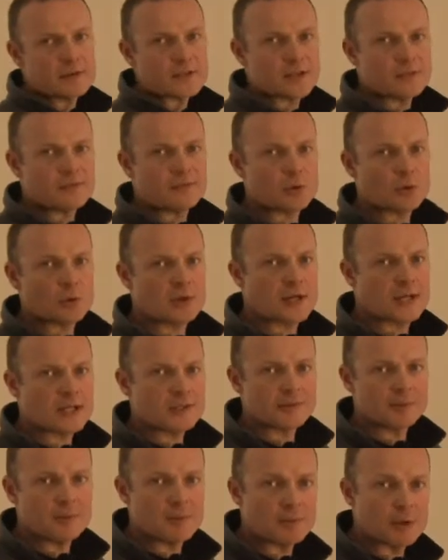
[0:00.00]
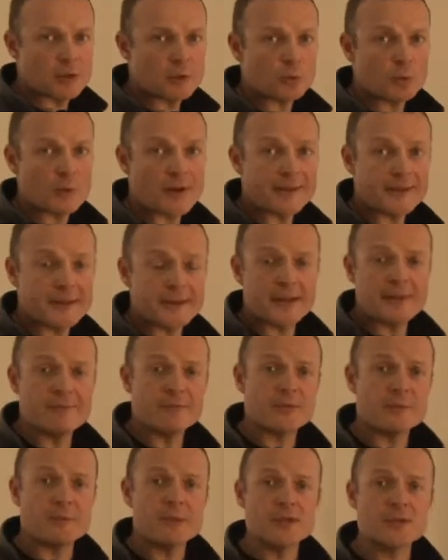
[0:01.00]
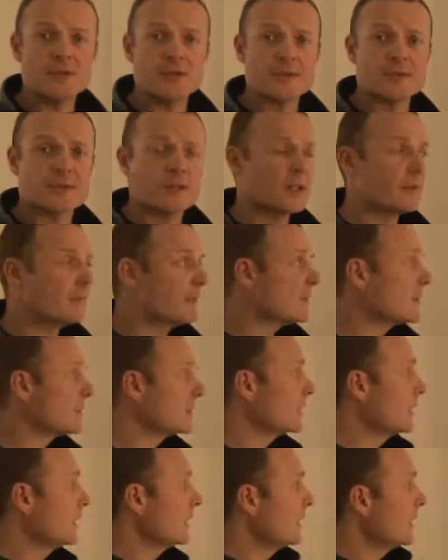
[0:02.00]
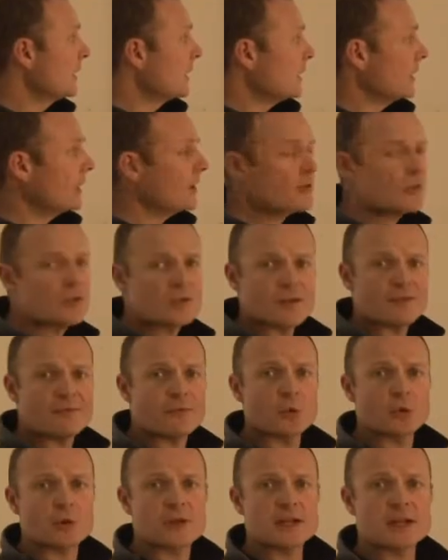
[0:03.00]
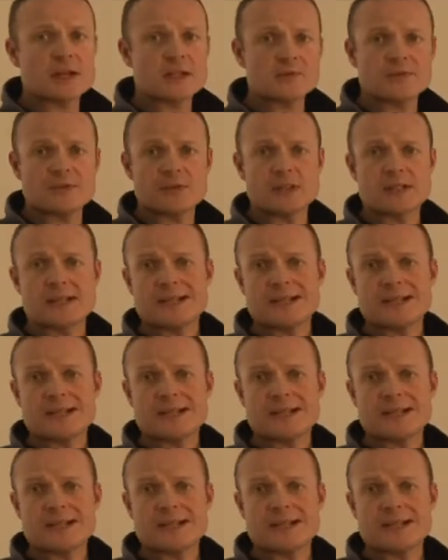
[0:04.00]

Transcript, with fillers: is a forecast from the Mountain Weather Information Service, and this is a forecast for